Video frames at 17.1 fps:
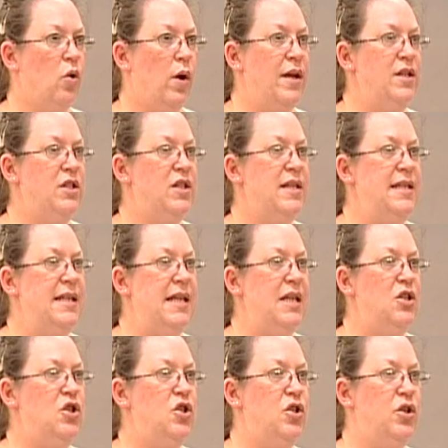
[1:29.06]
going to
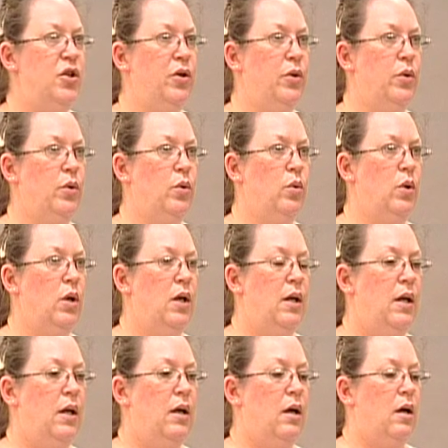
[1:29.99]
need to
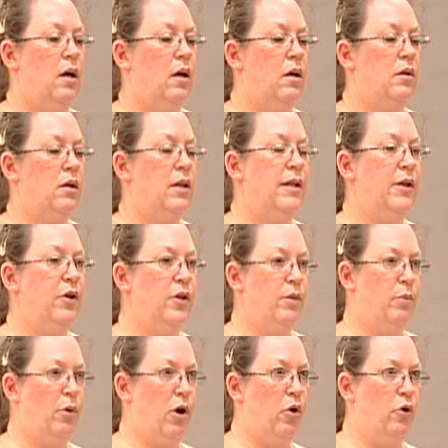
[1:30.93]
clear
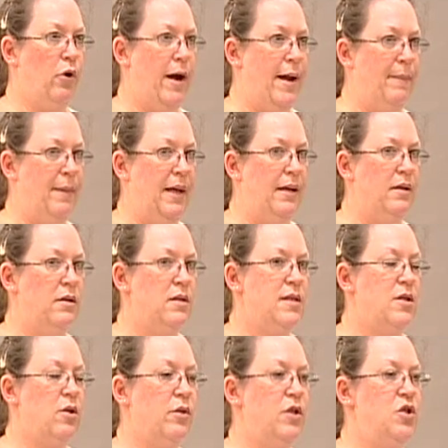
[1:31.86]
the programming
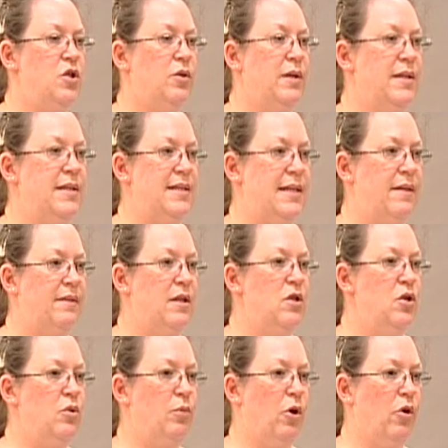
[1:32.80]
so that you can set the
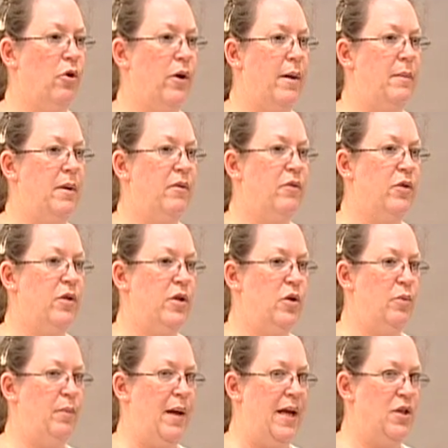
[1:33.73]
new programming for the
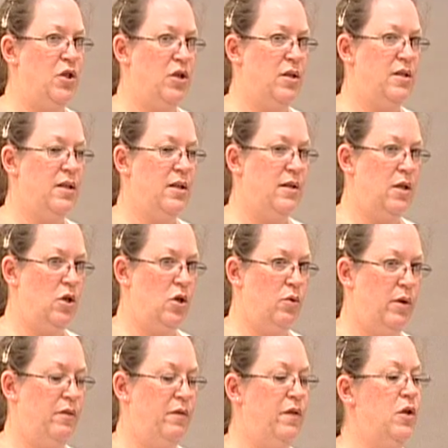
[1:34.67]
new patient and the
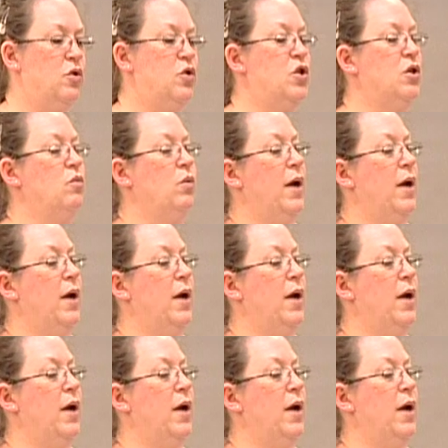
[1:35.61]
new infusion